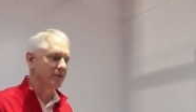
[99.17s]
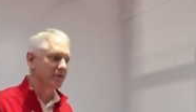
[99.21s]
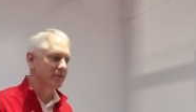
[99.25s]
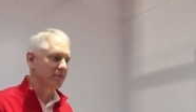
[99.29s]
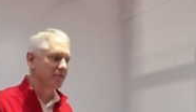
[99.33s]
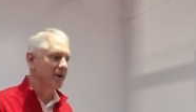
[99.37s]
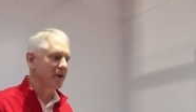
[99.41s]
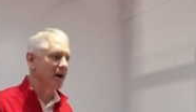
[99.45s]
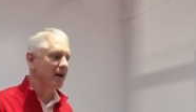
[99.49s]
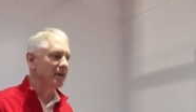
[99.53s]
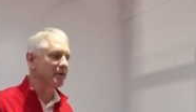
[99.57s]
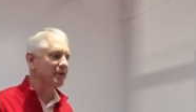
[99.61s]

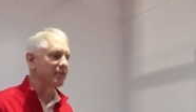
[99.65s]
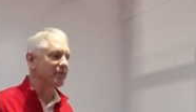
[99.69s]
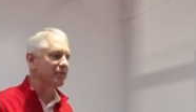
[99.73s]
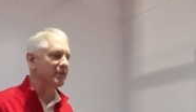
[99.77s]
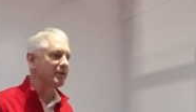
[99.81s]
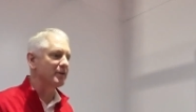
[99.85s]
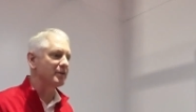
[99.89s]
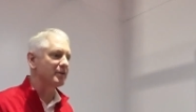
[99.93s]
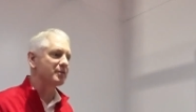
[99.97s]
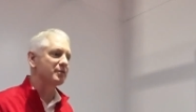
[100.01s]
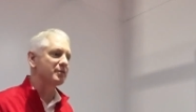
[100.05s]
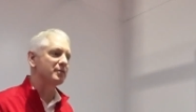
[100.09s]
You've got your
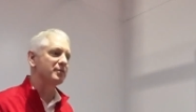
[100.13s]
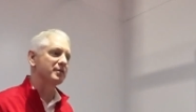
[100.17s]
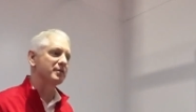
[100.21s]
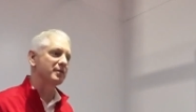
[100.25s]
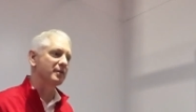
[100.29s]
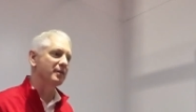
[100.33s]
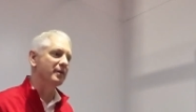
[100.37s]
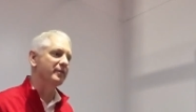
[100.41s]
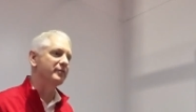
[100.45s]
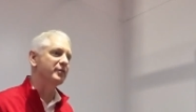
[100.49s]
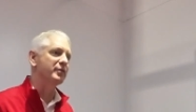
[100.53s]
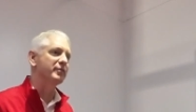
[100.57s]
vehicle,
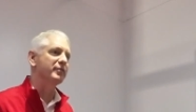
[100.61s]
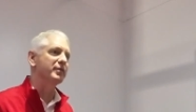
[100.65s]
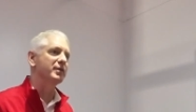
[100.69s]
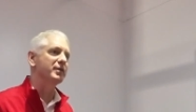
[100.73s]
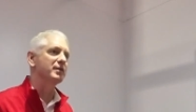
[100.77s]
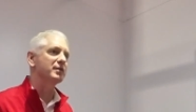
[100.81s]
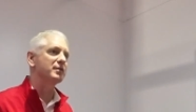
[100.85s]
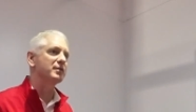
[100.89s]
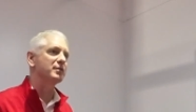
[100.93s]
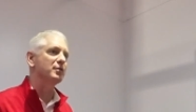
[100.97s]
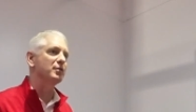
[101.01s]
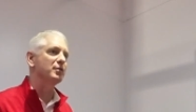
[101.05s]
you love your
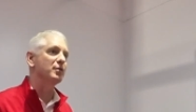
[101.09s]
vehicle,